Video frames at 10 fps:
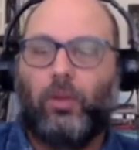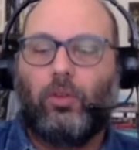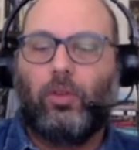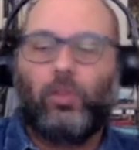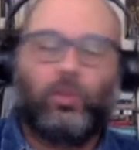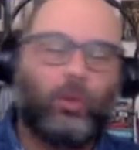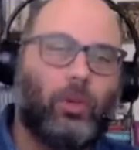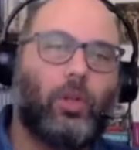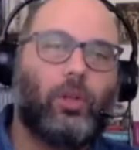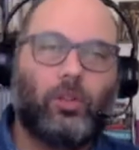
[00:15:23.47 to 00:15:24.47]
So that's what
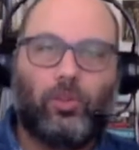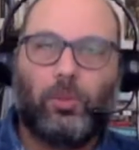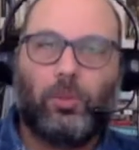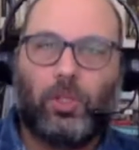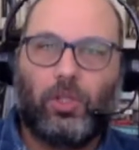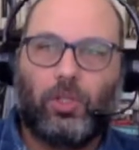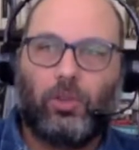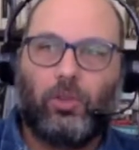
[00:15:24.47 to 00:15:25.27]
we call interpretation.